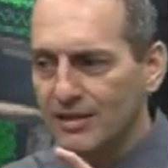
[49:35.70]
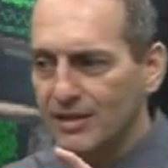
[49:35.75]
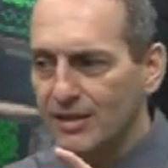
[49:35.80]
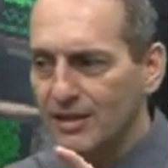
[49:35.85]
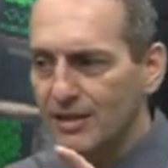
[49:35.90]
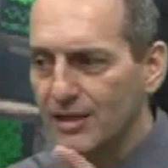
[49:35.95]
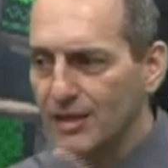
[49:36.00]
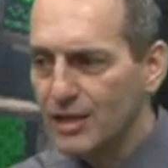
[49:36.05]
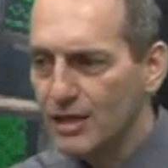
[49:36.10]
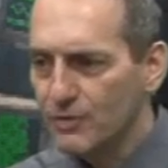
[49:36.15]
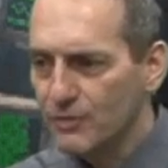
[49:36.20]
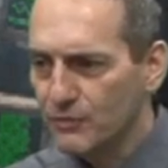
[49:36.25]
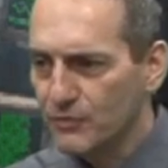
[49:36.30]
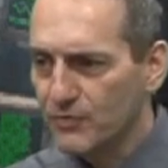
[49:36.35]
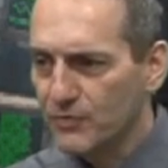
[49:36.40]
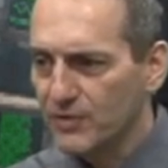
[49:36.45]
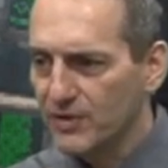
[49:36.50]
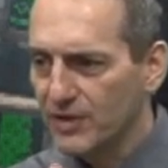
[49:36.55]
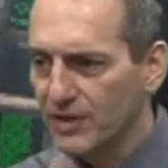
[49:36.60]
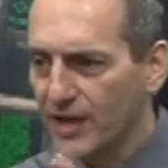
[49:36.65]
If
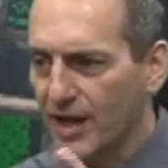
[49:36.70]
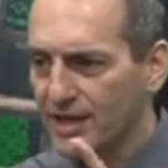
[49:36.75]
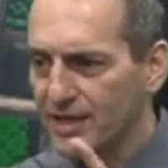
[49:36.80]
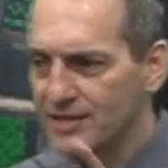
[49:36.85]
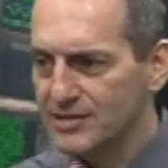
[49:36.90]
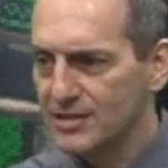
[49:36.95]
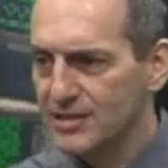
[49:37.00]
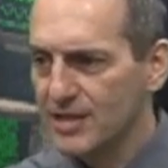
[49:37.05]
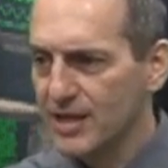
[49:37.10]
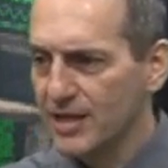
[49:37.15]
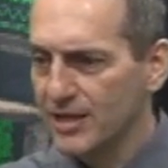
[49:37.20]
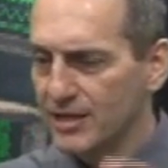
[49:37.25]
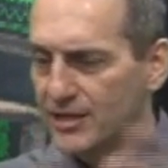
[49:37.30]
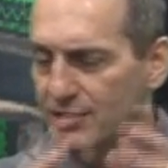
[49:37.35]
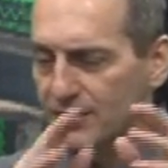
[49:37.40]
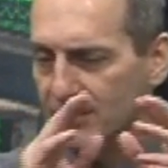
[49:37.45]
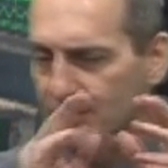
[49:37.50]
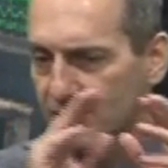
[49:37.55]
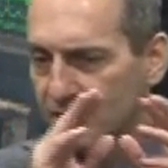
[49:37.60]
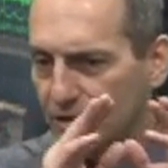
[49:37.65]
I say
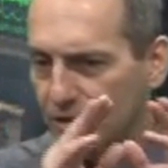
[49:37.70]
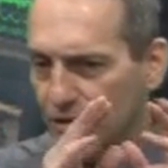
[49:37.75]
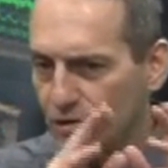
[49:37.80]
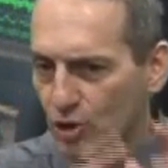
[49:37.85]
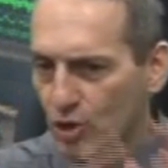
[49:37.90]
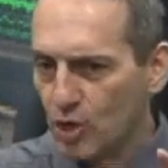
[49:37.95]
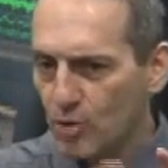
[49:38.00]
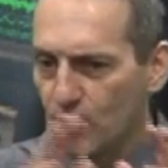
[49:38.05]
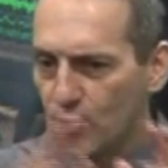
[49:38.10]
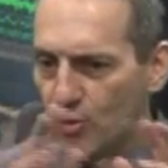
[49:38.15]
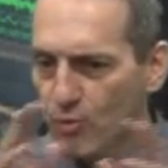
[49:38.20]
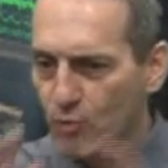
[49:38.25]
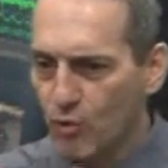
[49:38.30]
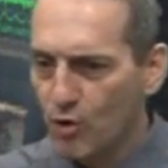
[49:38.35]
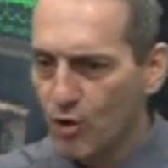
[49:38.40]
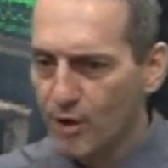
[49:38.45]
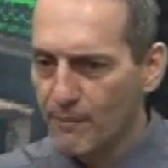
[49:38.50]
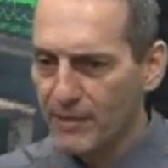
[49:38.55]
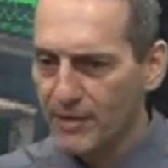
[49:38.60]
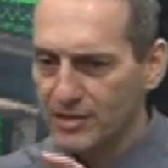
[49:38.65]
global
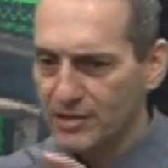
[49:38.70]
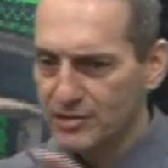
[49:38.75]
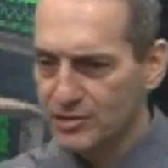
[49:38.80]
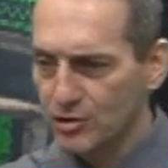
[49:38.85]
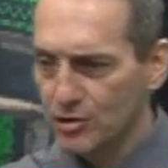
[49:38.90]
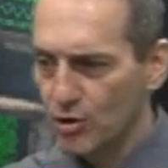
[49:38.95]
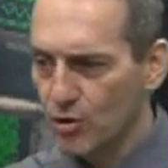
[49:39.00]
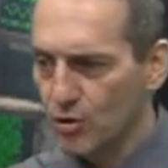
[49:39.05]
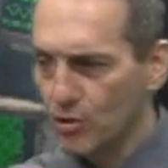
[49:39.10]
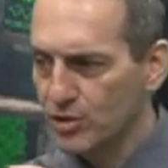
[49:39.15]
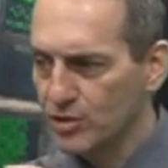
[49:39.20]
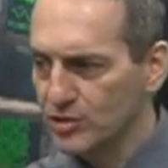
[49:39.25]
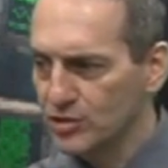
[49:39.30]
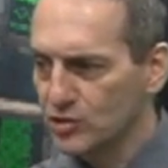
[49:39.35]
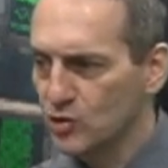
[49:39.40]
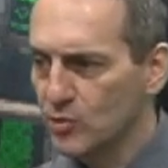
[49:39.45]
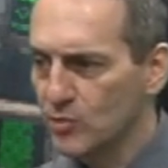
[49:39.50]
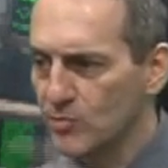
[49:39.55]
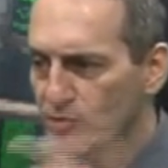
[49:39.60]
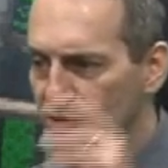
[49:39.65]
warming, so
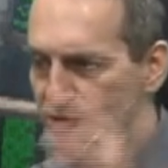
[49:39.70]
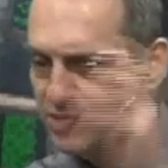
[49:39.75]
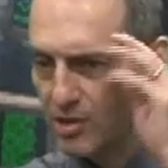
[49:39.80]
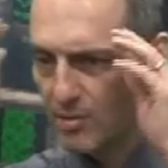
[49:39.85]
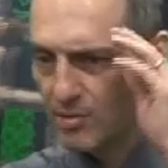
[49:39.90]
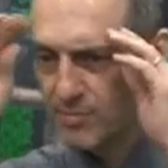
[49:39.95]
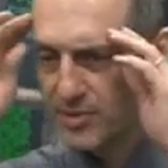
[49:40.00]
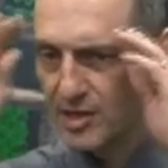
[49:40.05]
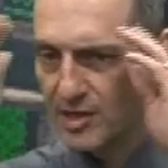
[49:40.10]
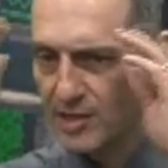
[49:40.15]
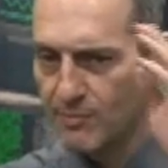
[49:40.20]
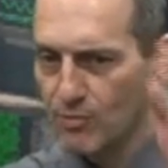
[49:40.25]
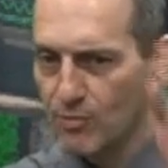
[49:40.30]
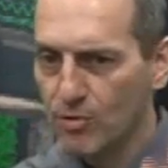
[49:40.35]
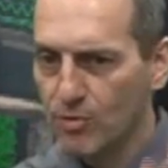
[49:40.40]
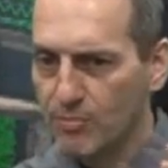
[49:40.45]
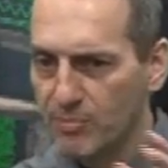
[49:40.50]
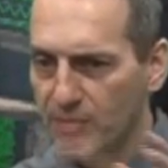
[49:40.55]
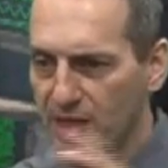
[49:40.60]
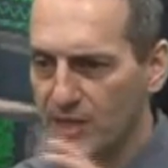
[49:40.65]
consumers are paying
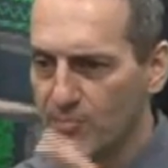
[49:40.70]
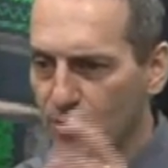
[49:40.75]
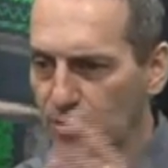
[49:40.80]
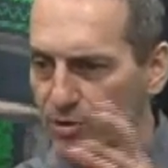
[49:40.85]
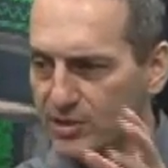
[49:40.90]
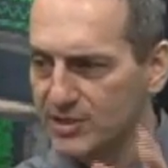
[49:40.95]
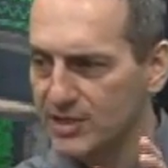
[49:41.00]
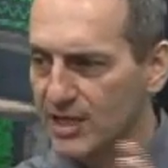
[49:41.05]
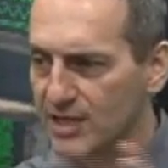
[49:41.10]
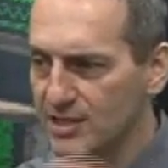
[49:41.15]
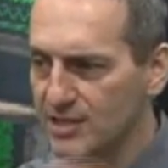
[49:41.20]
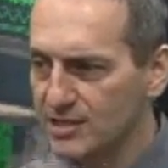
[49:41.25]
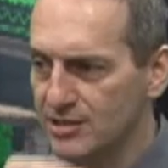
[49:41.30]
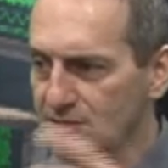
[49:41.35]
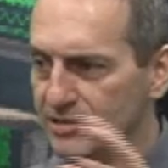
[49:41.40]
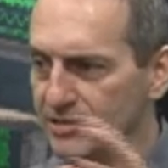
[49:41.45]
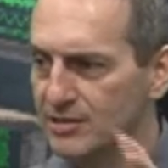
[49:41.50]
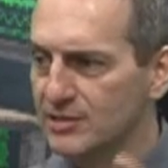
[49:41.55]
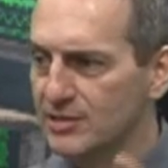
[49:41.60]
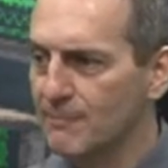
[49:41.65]
more attention
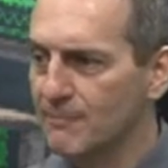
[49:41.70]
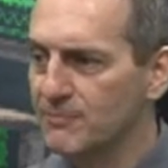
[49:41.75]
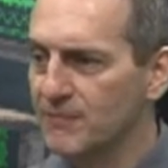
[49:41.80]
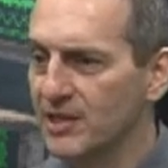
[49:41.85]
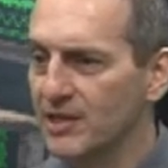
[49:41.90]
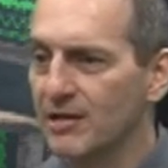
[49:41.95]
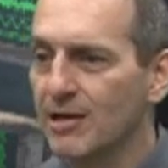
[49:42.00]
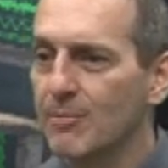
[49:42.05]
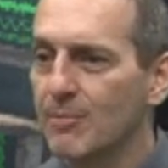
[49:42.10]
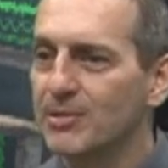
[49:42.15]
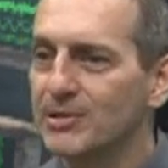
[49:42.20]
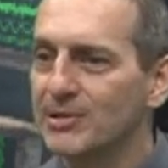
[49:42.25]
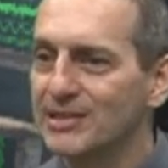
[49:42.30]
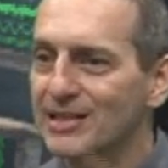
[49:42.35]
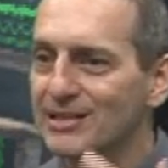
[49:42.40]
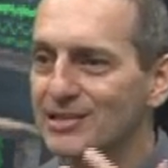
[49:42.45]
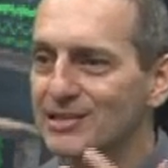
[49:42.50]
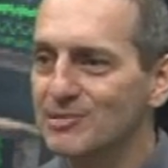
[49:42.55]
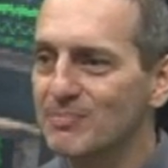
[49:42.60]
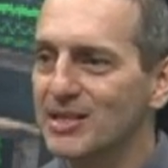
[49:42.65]
to something, but that
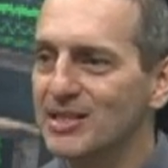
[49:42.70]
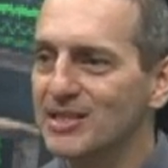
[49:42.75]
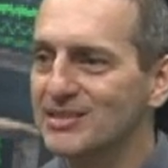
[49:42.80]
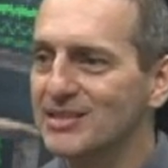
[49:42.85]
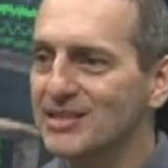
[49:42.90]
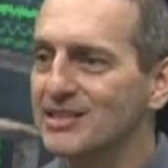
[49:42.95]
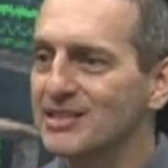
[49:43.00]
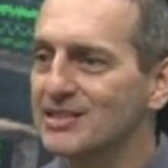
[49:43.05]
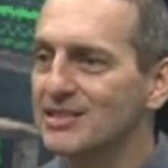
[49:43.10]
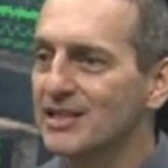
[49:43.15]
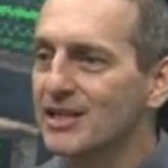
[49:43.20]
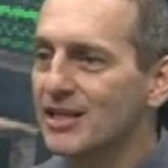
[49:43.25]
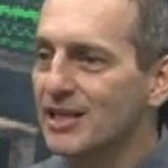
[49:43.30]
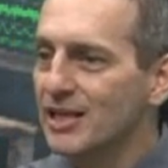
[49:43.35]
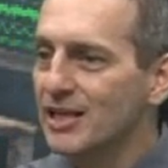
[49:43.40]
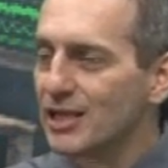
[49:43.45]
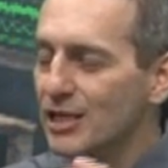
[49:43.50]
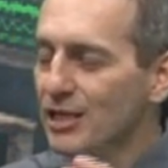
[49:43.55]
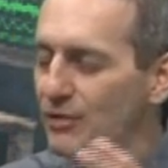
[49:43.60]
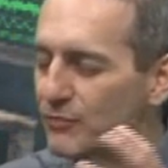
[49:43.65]
doesn't make sense.
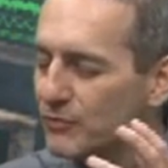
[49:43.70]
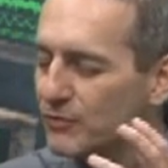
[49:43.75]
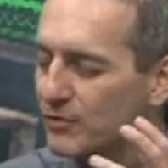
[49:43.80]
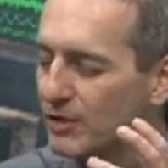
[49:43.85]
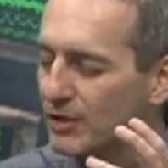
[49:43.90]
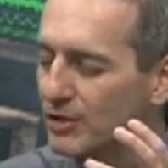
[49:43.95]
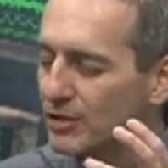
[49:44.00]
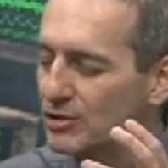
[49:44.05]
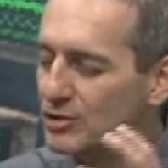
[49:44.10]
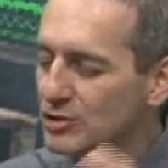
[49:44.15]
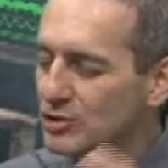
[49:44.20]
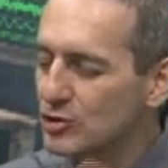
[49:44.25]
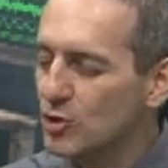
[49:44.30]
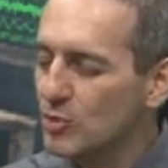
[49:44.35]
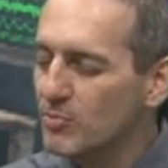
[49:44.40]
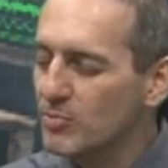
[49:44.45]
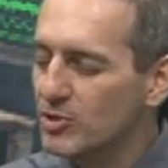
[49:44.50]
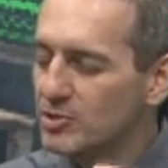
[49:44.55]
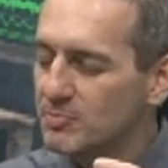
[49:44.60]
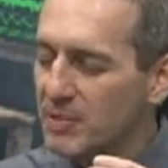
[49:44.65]
If
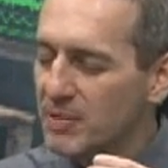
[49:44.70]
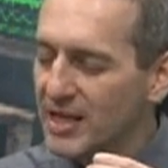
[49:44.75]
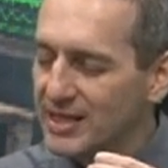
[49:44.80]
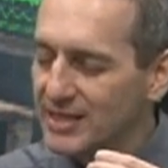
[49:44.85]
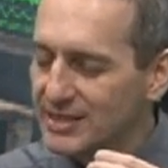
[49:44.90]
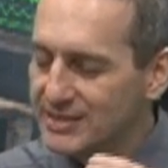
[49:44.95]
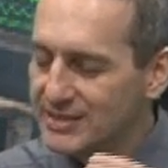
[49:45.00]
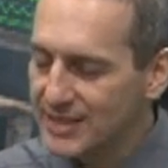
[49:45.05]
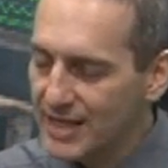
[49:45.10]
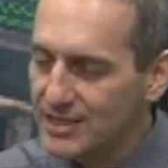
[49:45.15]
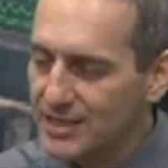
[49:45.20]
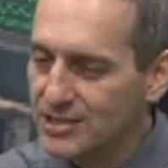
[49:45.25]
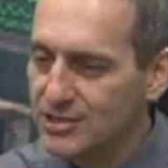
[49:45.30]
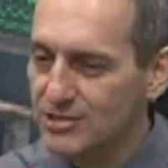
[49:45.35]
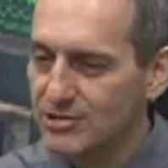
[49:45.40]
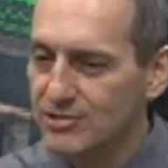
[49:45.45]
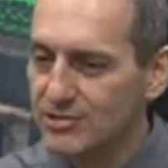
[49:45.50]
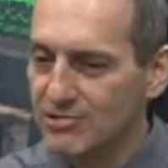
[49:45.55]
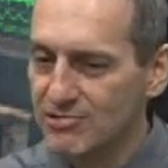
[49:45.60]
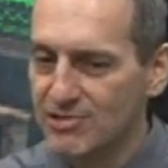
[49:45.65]
consumers paid attention
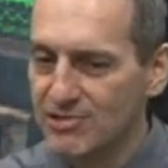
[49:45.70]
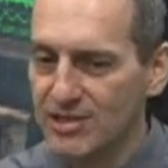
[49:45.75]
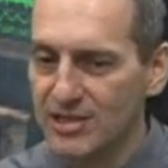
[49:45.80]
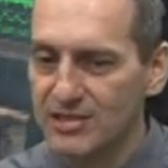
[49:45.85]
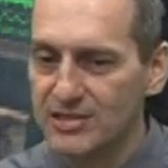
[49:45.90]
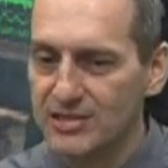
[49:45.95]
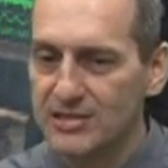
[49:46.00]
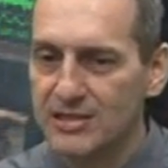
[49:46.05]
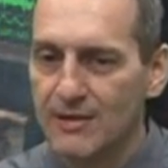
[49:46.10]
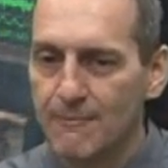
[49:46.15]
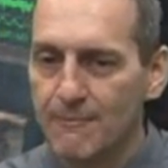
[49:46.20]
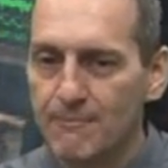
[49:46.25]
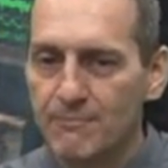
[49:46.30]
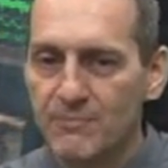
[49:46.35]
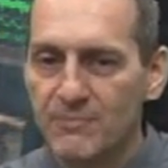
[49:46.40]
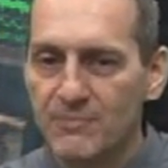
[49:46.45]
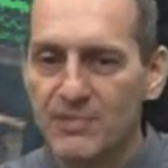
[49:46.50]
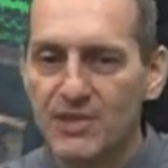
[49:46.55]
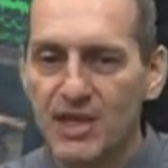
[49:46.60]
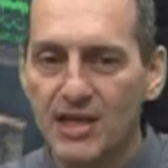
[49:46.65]
to this,
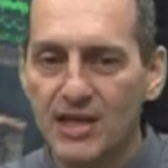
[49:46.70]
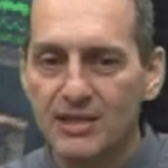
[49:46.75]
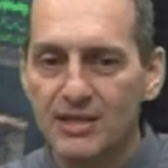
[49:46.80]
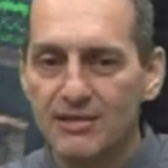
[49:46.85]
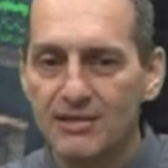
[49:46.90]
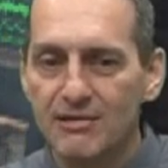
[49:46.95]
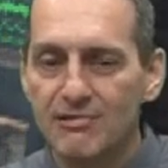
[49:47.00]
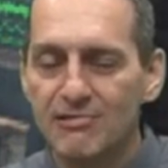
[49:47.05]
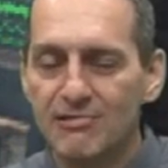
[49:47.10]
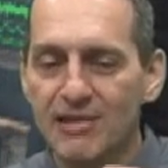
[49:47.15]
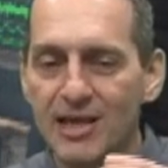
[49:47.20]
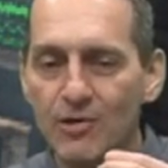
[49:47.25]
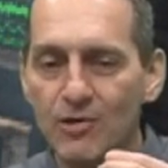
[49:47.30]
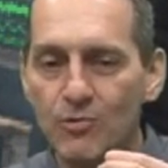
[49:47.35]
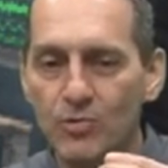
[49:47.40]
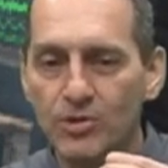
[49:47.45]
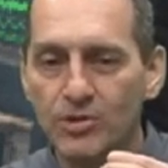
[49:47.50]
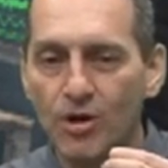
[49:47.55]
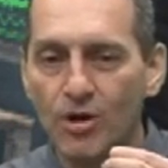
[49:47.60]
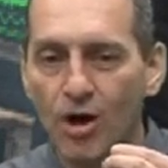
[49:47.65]
then they
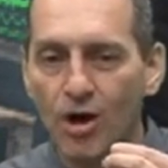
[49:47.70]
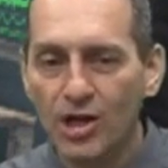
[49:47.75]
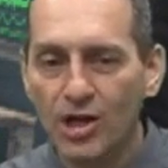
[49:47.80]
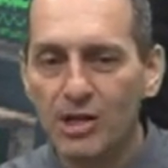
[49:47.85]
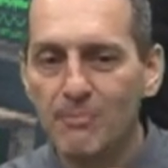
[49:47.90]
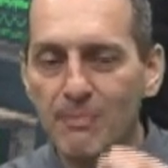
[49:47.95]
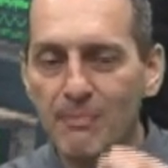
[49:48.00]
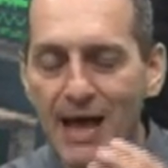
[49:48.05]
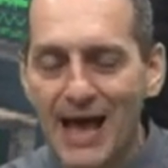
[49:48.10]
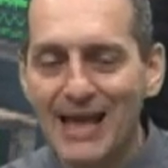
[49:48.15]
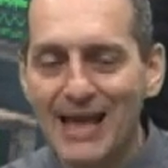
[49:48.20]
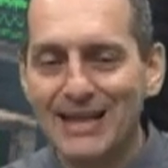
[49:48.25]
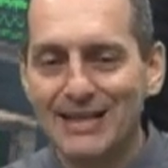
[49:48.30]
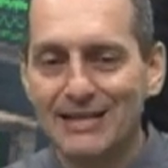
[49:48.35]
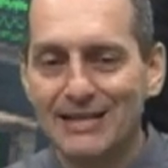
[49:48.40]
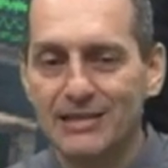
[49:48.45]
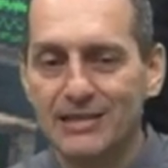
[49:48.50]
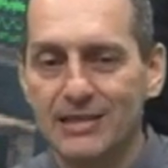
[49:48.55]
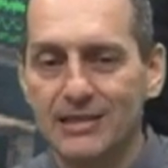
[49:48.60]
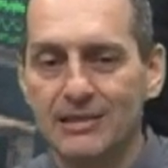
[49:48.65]
would
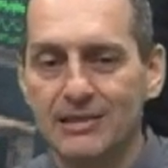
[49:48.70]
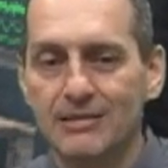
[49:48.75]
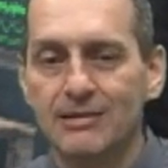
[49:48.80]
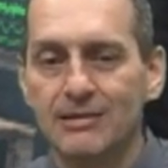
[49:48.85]
automatically